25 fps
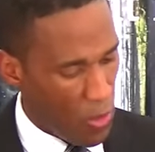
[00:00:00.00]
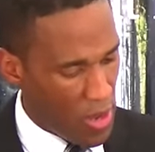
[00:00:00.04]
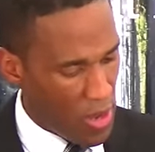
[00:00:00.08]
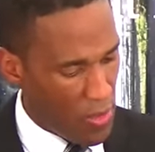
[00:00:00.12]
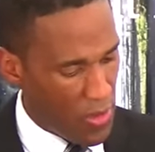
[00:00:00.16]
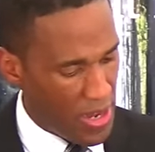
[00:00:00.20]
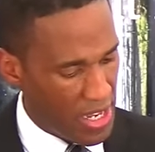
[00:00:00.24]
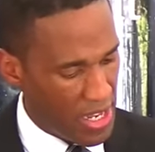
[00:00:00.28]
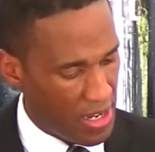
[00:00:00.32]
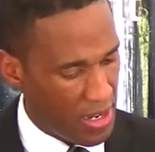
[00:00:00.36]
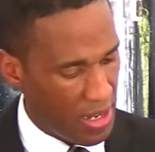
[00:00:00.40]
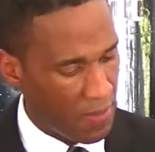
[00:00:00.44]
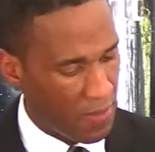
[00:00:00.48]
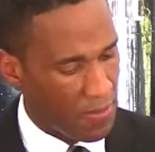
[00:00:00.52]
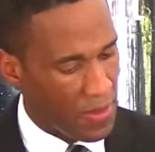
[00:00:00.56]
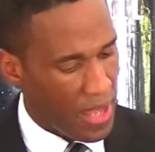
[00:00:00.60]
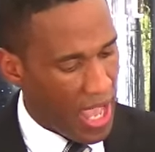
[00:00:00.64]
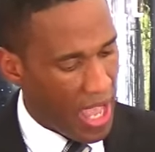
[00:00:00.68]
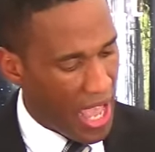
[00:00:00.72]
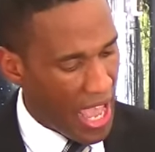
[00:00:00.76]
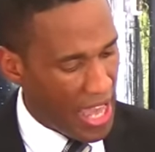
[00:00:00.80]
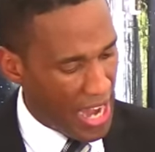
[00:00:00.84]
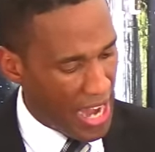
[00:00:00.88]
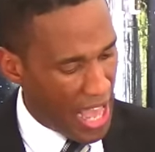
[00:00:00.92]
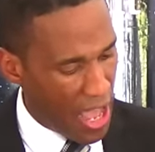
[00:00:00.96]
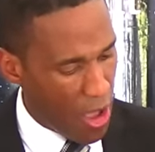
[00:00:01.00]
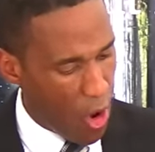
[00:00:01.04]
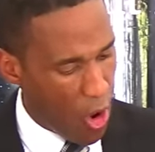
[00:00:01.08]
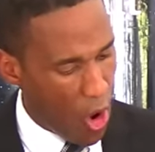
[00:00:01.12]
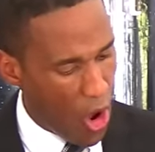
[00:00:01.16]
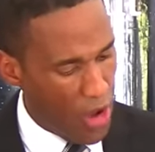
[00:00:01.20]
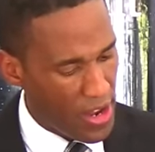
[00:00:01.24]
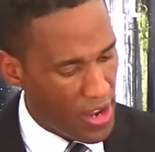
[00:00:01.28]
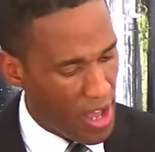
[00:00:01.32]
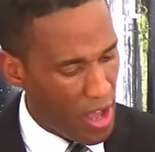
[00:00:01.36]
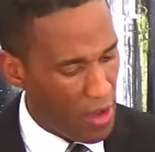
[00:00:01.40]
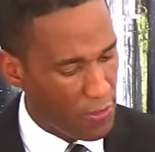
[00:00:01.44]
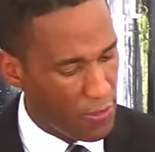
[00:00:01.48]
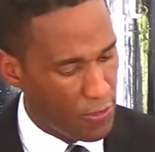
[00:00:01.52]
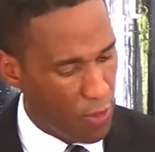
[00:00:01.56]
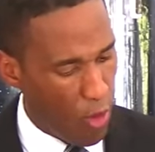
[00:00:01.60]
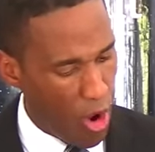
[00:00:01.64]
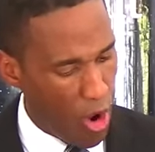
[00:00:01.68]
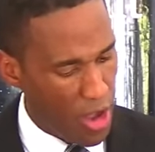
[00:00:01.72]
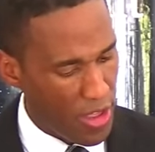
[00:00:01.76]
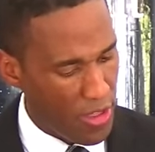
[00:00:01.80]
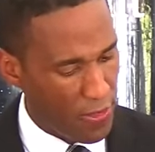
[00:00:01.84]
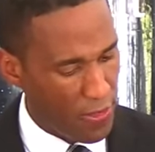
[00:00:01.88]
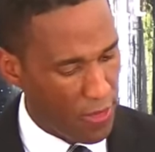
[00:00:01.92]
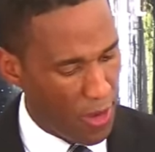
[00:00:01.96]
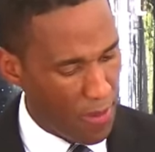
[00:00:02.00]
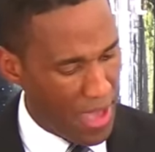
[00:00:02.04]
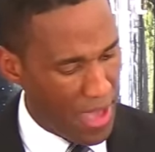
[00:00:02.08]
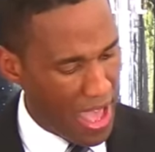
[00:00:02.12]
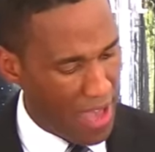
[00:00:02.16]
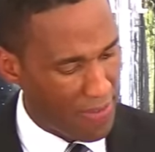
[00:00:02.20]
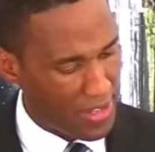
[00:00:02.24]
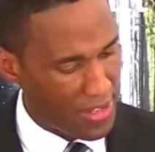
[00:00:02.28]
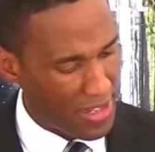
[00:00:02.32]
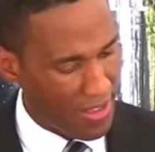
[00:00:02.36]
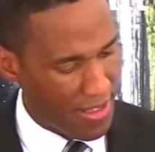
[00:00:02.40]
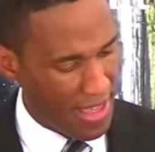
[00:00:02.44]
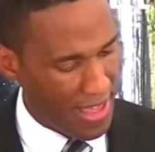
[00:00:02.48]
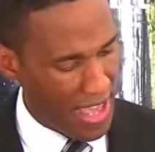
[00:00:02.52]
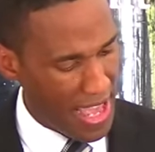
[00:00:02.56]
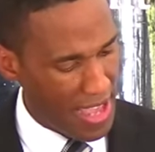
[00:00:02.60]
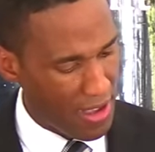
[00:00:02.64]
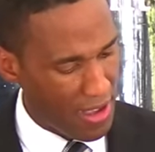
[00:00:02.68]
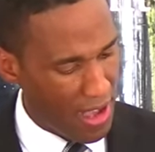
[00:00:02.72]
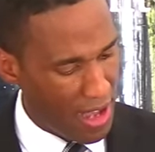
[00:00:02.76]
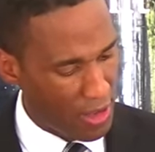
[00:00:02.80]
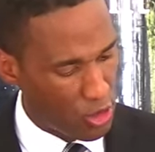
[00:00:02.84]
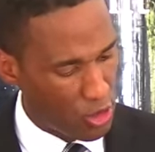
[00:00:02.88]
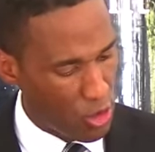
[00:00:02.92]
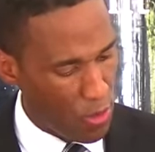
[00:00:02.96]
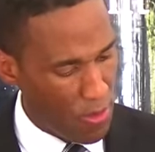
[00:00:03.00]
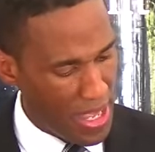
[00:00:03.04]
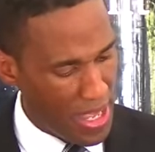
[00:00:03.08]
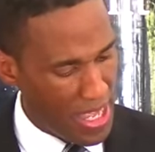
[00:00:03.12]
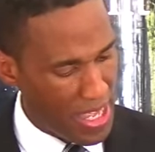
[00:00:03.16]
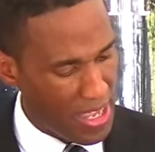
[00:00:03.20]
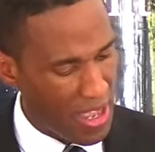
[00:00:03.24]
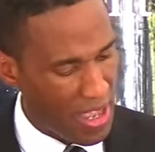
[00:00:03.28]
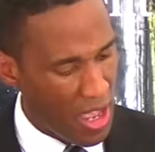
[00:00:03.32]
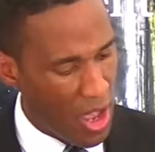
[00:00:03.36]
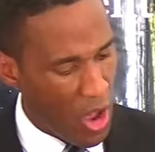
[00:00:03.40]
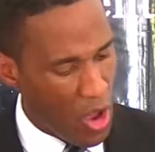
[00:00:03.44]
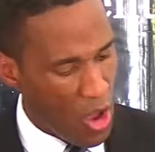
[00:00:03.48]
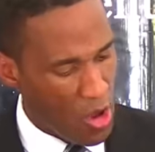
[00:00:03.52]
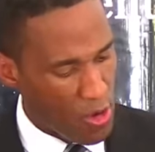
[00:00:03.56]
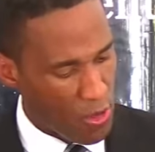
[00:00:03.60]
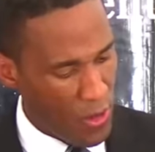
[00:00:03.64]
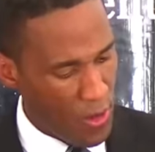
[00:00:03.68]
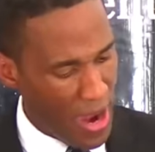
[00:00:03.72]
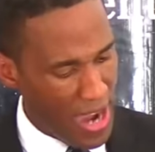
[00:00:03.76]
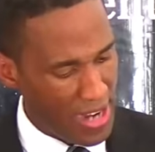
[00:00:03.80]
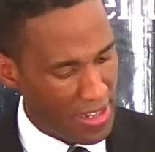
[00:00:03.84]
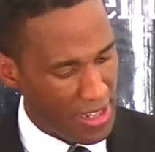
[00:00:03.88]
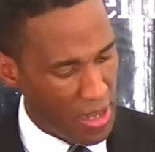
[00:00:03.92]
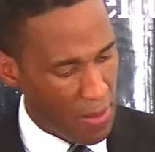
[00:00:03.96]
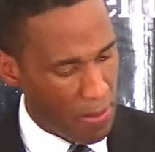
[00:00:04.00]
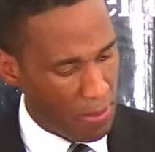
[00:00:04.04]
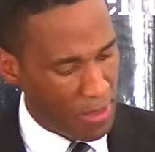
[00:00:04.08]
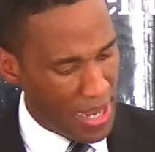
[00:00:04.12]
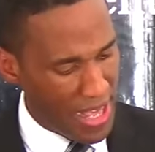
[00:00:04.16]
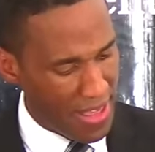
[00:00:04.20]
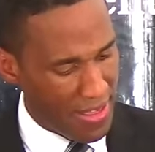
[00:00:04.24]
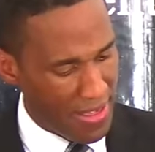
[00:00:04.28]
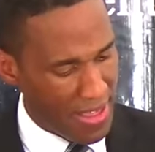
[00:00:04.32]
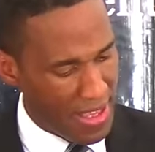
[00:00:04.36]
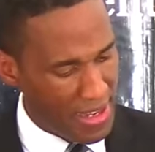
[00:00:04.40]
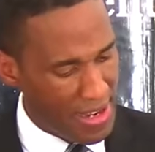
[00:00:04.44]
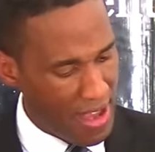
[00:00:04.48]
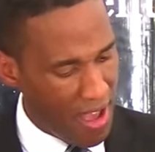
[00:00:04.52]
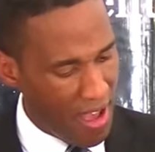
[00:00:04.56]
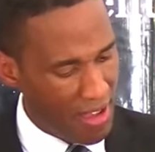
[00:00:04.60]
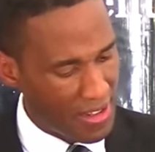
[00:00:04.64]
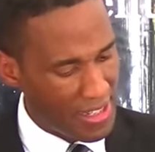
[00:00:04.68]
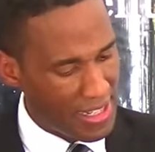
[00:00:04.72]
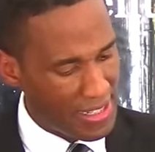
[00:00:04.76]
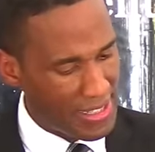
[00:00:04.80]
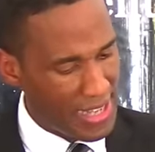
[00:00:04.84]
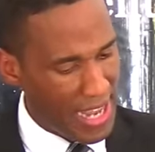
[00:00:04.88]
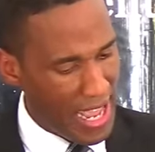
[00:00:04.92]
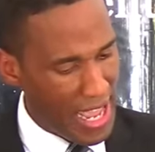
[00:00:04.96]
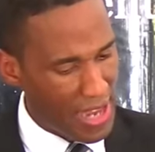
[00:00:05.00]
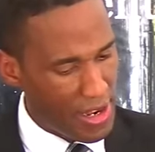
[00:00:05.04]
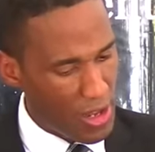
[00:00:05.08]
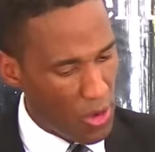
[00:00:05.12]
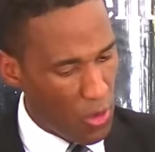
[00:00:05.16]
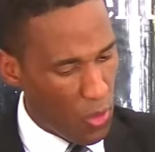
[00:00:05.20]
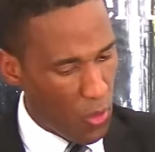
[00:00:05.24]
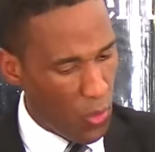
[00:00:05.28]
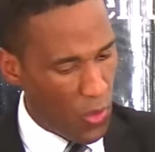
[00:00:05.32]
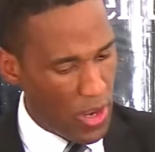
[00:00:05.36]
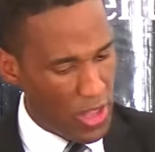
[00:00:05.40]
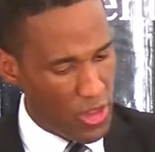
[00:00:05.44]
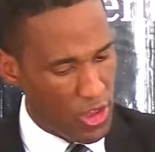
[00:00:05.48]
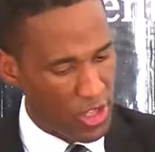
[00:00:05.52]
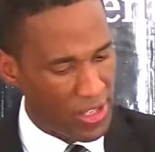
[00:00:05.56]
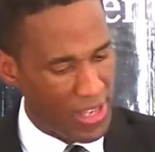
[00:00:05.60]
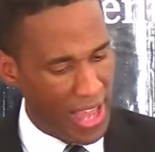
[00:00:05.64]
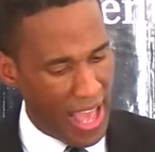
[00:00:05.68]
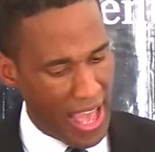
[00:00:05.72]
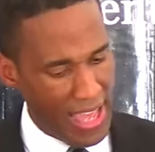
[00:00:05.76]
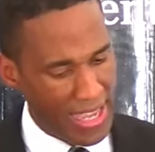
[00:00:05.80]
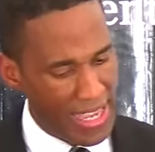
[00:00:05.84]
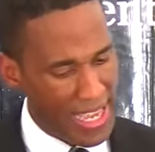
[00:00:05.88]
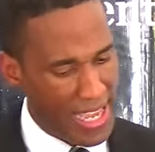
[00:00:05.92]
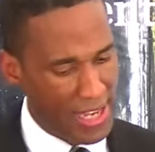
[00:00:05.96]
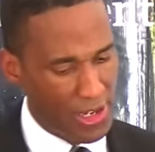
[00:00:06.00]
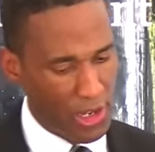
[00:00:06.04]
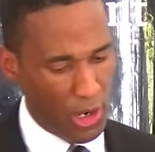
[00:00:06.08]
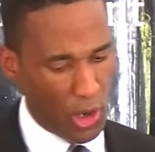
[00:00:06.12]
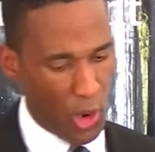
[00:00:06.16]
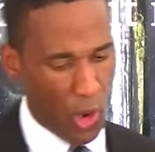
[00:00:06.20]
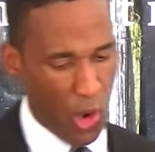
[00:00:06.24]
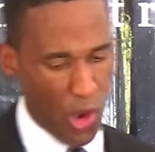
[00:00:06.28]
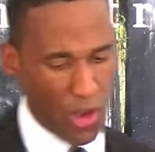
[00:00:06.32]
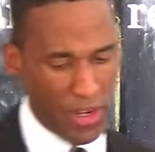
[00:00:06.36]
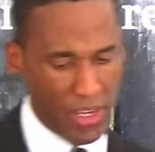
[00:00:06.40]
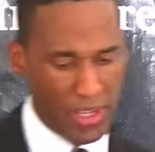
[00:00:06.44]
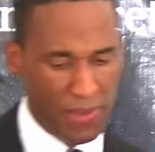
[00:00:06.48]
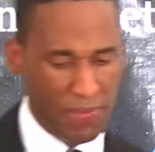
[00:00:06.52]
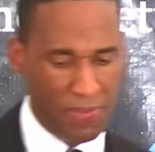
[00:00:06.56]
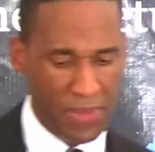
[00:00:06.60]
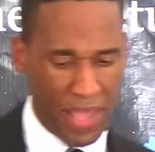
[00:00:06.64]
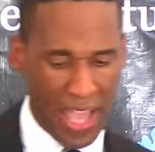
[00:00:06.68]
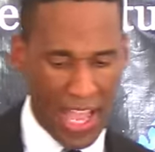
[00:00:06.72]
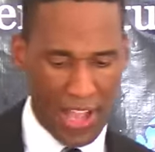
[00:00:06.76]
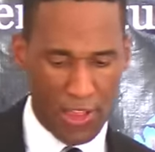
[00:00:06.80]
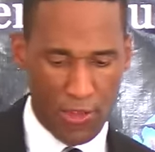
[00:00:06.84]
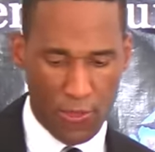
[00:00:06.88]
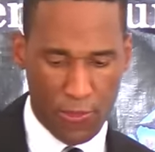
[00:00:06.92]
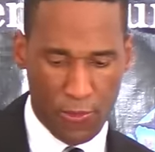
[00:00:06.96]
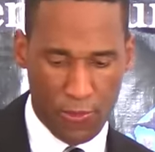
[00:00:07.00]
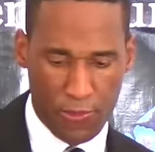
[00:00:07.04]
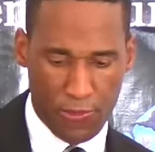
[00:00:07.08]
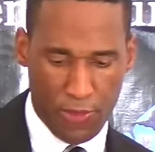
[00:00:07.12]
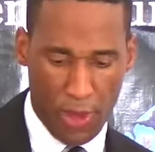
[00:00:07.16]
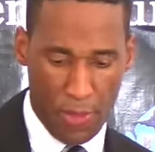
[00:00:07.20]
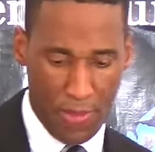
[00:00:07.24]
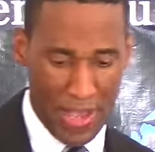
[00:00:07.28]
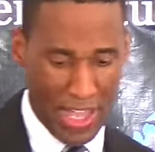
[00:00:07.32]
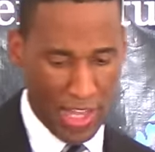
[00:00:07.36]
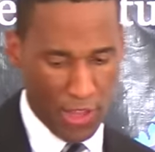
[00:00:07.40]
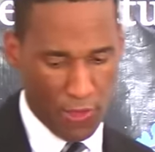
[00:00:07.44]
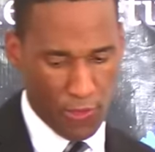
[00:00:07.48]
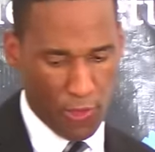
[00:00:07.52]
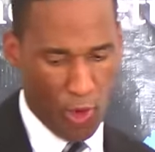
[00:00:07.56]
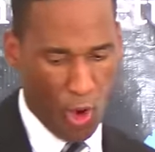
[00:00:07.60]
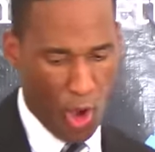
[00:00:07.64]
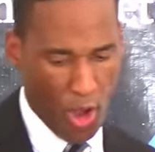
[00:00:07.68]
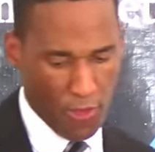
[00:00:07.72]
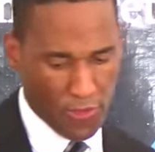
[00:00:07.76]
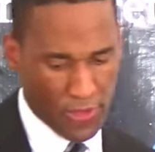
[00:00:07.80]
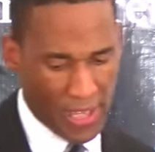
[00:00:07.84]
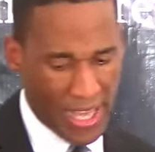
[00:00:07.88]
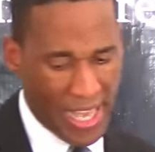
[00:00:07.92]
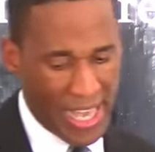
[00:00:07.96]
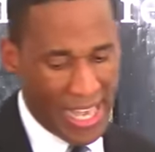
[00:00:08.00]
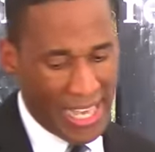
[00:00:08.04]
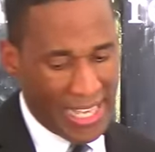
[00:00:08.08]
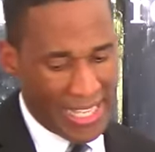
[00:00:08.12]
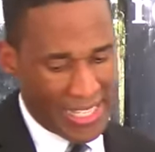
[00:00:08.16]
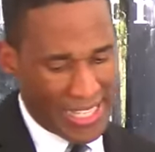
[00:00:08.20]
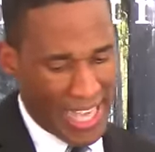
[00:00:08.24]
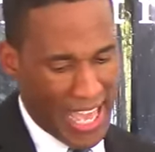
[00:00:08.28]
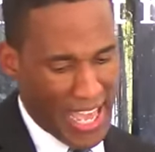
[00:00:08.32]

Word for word: We read, And I heard a voice from heaven saying unto me, Write, blessed are the dead which die in the Lord, hence from henceforth.